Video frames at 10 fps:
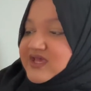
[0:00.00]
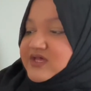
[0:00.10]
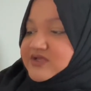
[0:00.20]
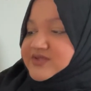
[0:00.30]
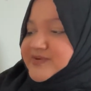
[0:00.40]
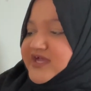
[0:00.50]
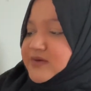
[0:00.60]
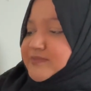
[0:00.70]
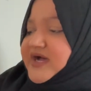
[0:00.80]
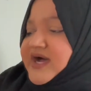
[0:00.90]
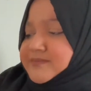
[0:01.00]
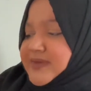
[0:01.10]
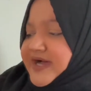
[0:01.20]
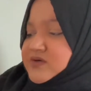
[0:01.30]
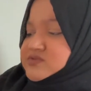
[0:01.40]
The big bird
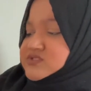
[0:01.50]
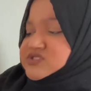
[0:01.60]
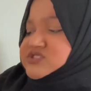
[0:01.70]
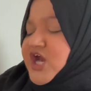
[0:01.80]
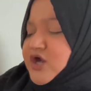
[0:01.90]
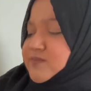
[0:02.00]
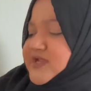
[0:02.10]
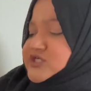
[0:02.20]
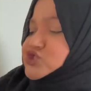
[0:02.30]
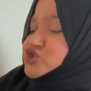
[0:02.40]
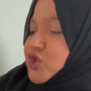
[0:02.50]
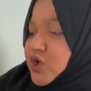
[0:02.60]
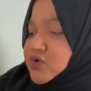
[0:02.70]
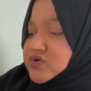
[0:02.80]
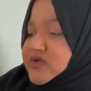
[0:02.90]
mouse is terribly
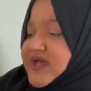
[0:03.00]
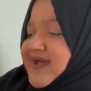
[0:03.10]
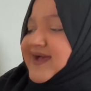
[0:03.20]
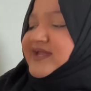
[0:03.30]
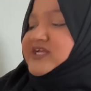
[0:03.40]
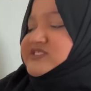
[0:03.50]
strong, and his